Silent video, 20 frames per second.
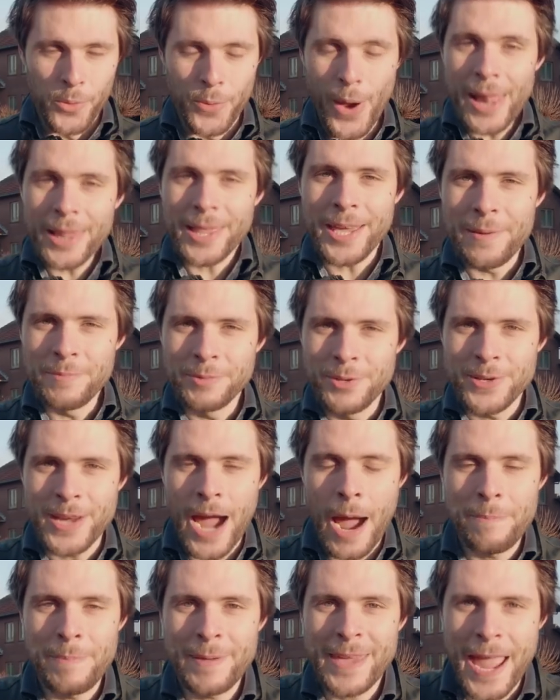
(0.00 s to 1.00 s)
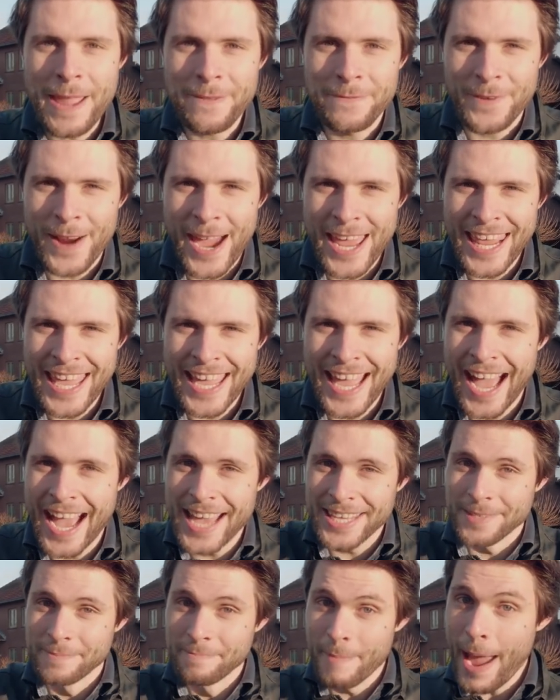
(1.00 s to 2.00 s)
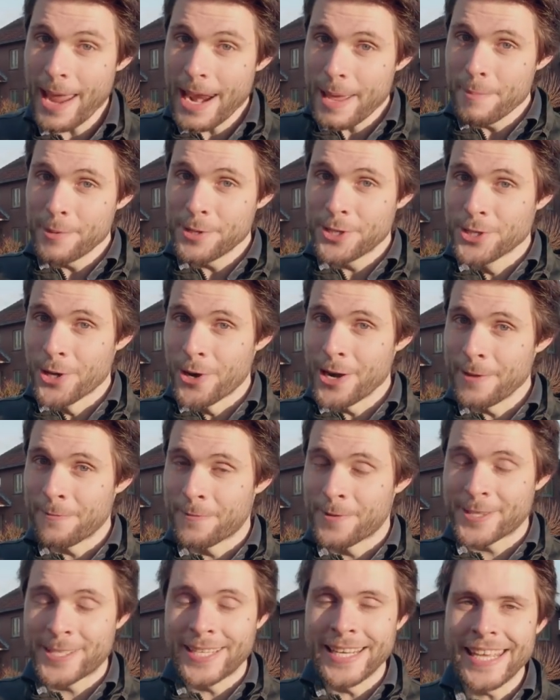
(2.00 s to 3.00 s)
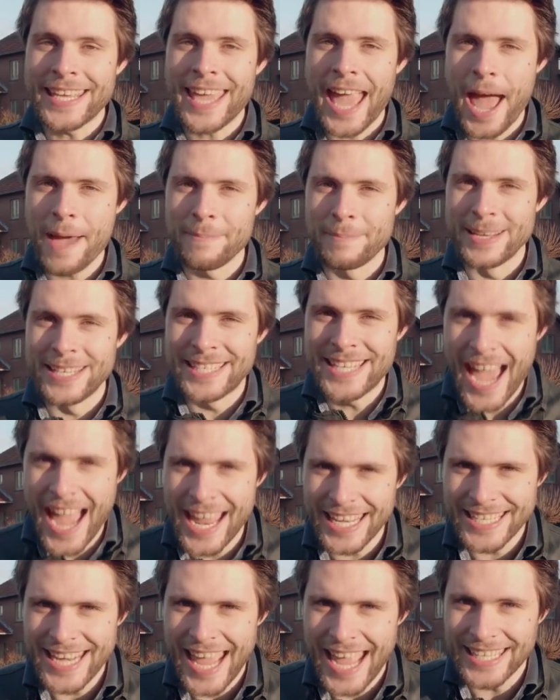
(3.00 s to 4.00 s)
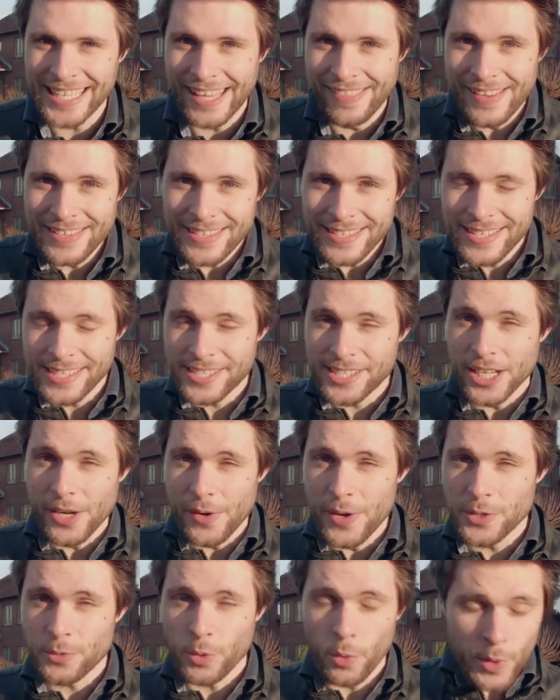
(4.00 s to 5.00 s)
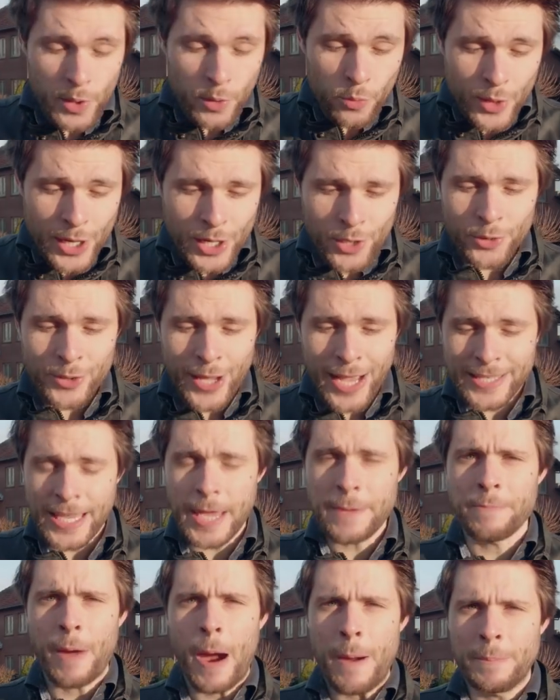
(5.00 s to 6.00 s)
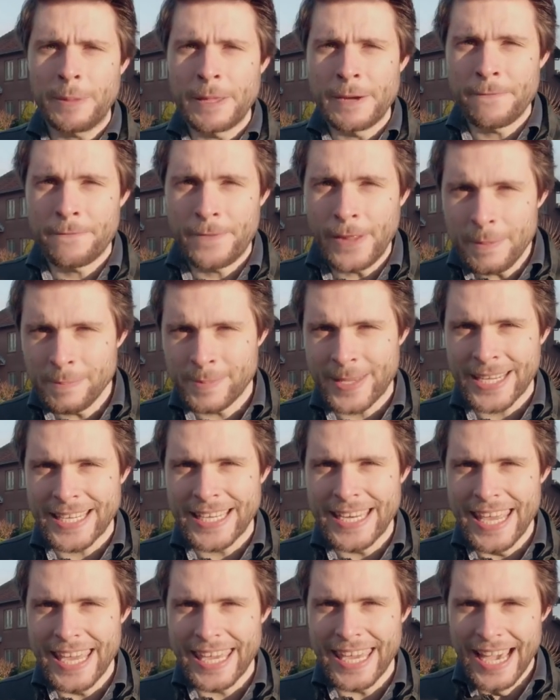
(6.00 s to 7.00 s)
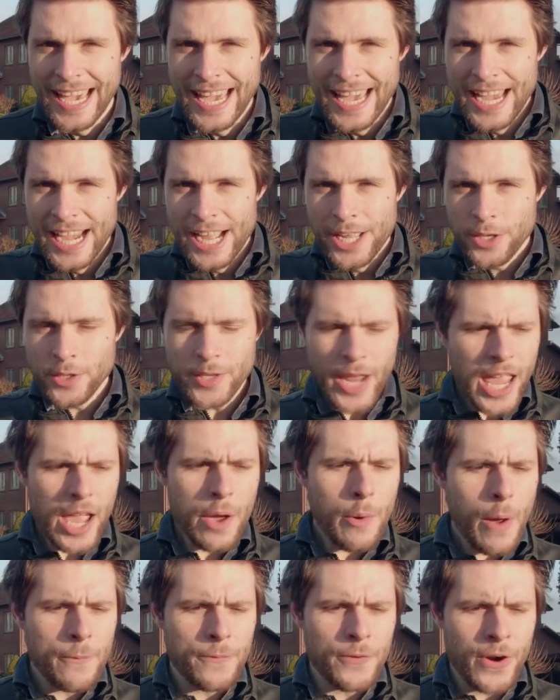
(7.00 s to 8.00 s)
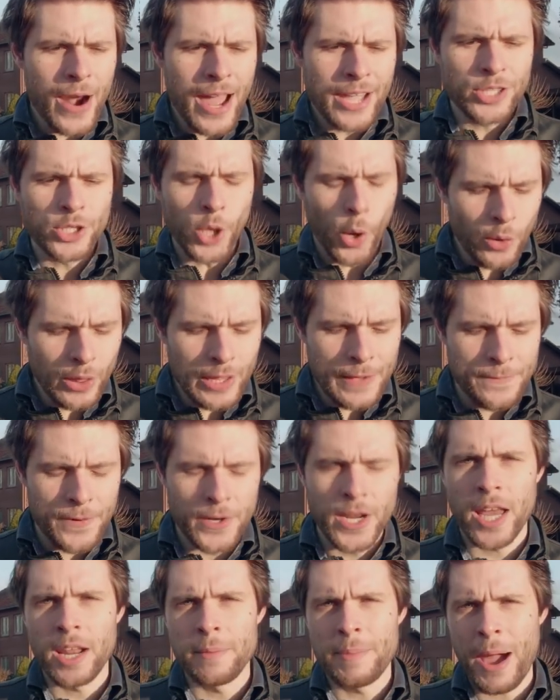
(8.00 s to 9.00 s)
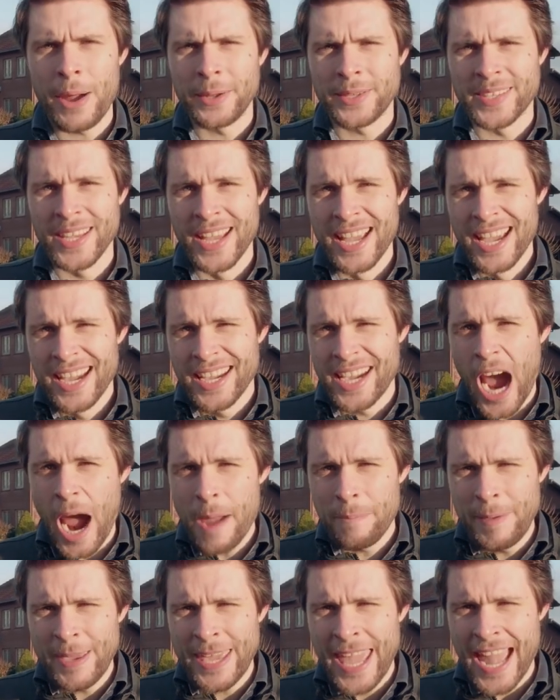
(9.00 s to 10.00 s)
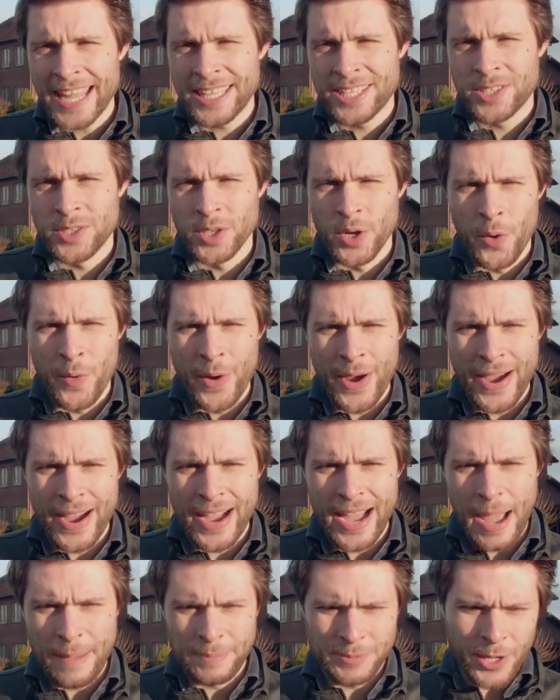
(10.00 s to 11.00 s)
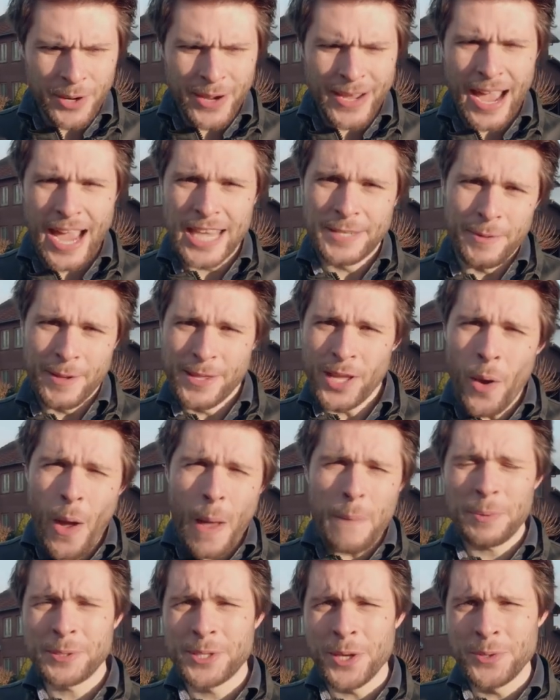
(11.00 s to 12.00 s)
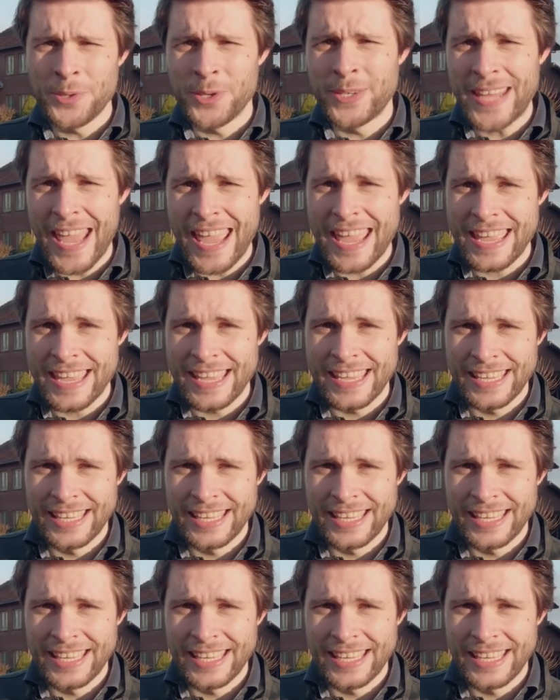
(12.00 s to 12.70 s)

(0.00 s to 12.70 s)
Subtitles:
Welcome to Copycat Friday, guys! My name is Jordy for Cinecom.net, and this is a series where we recreate a popular film technique. Today, however, I totally forgot about copycats, so I'm sorry, guys, but no episode today.